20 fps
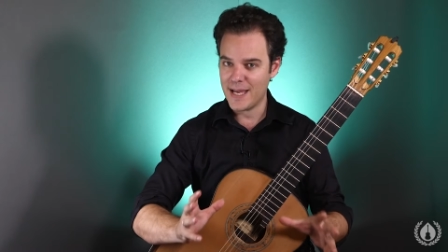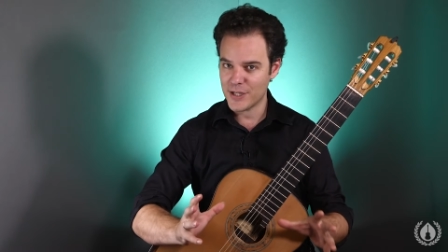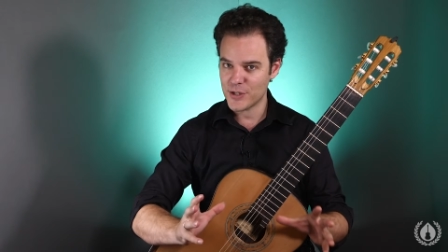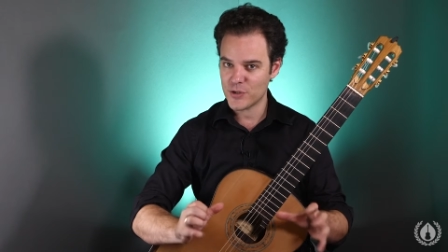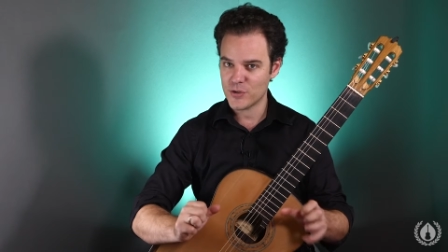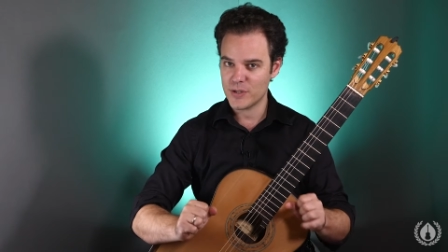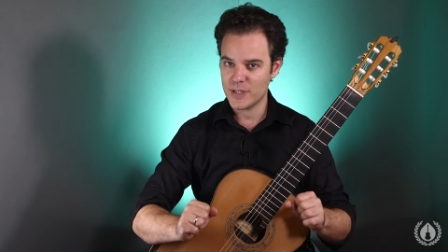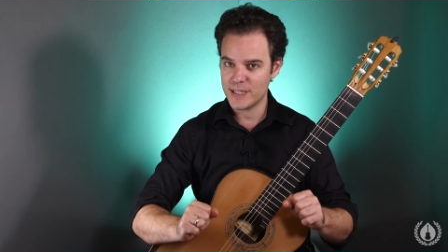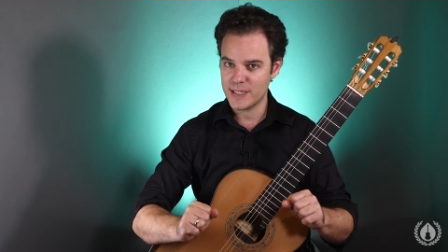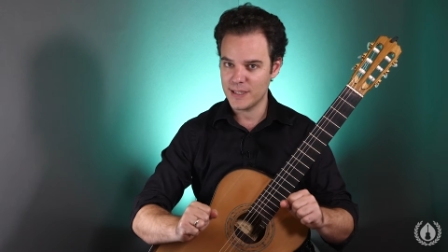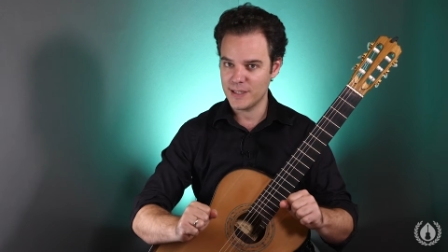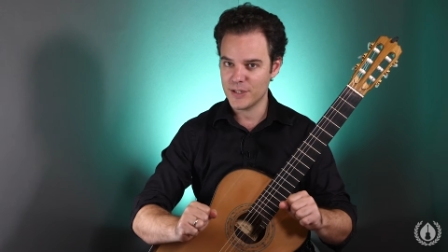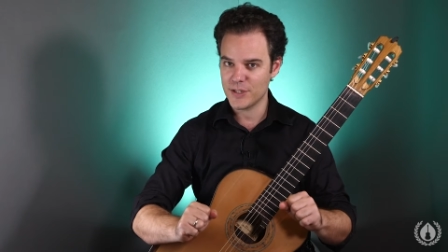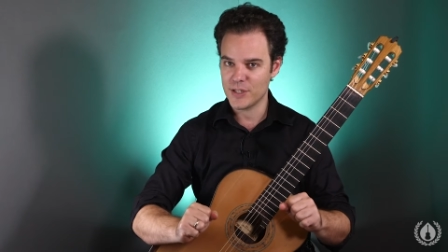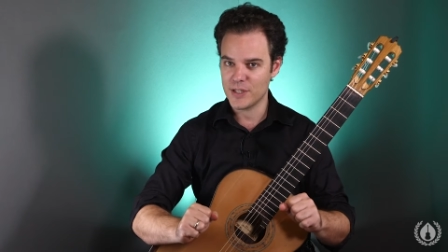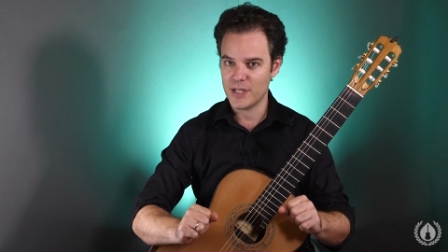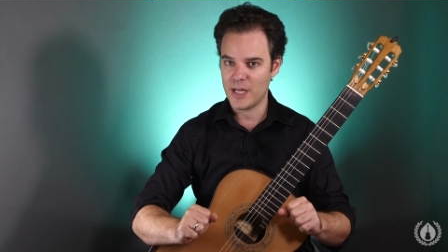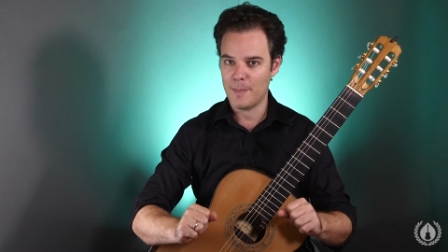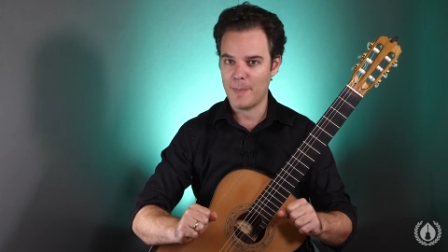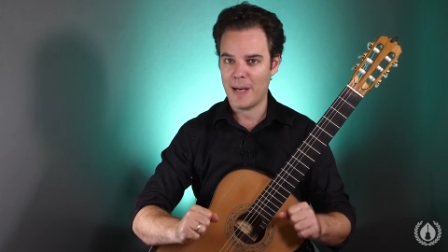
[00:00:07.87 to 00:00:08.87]
extra
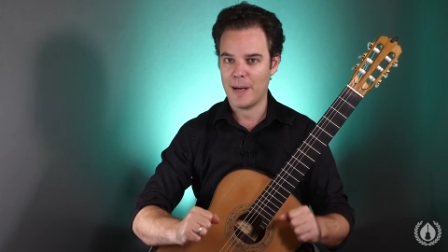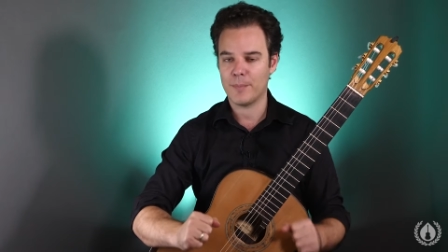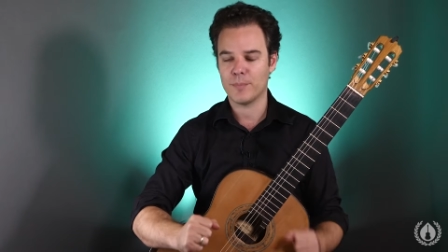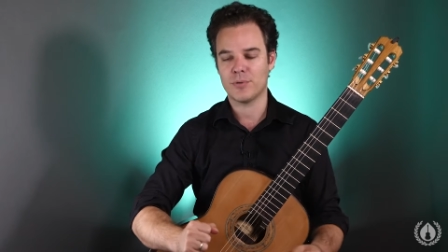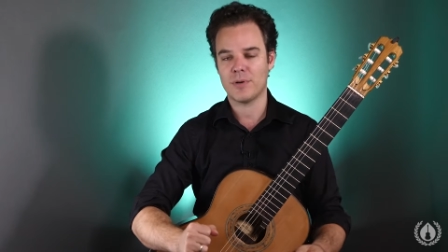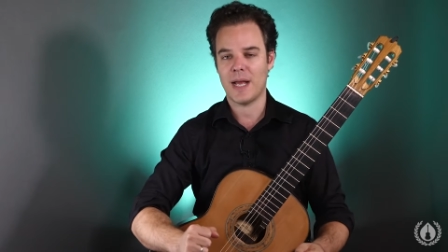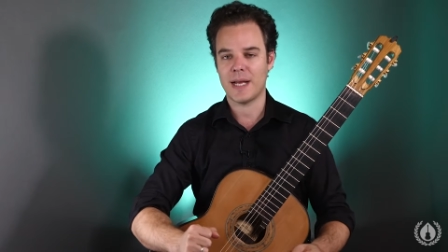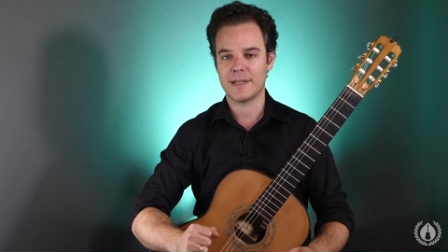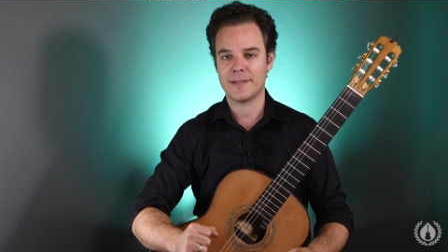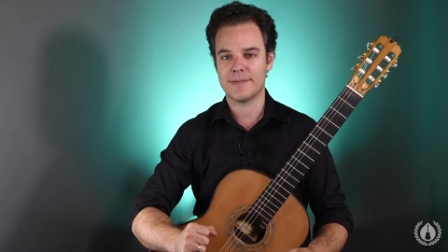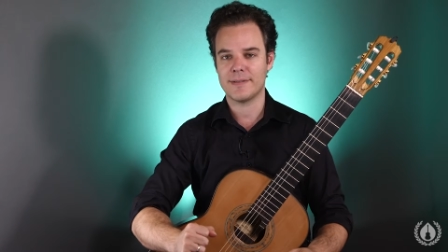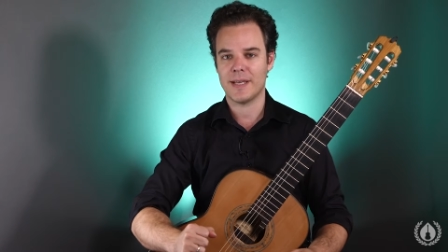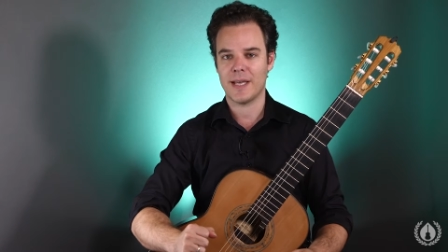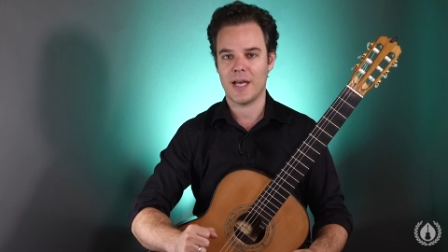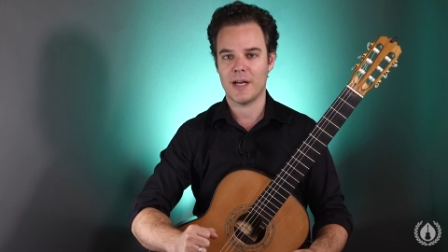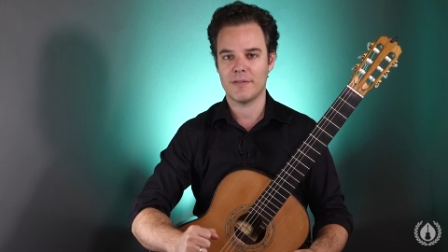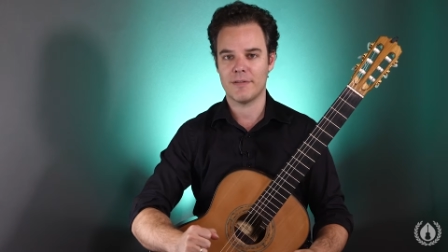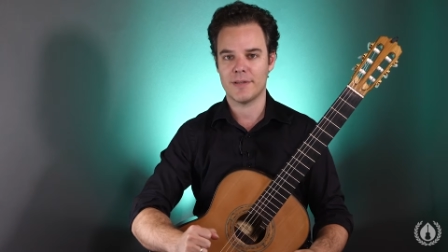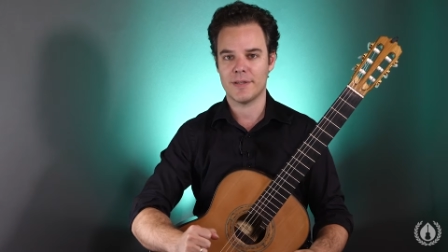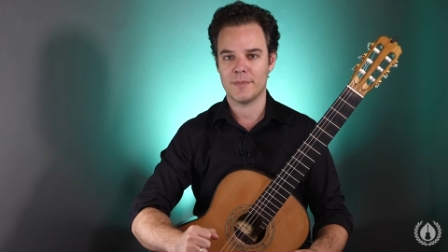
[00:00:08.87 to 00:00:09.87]
diligent about
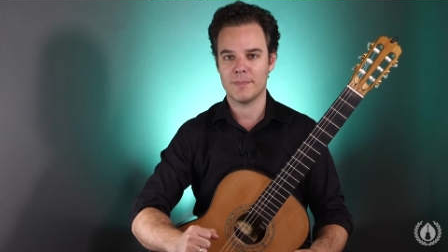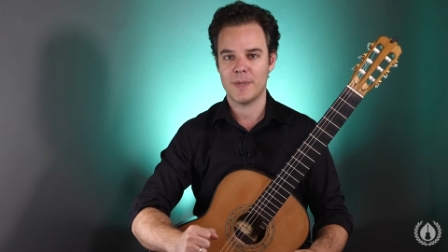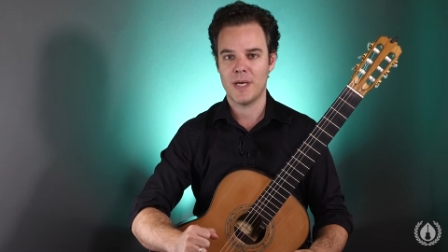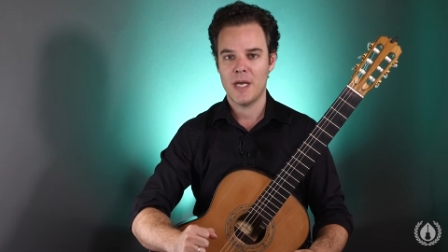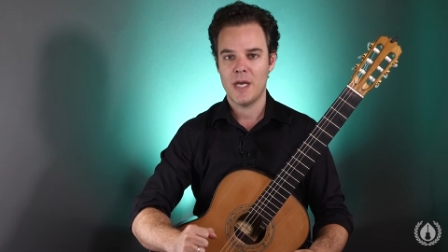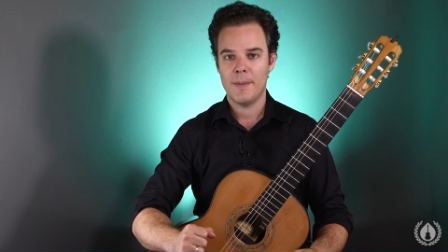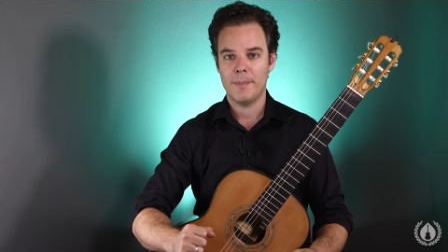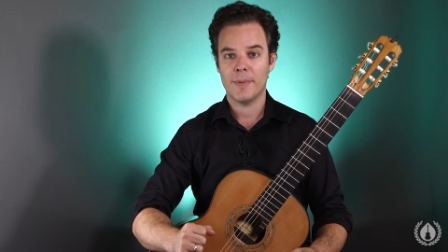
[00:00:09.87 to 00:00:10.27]
practicing our rhythm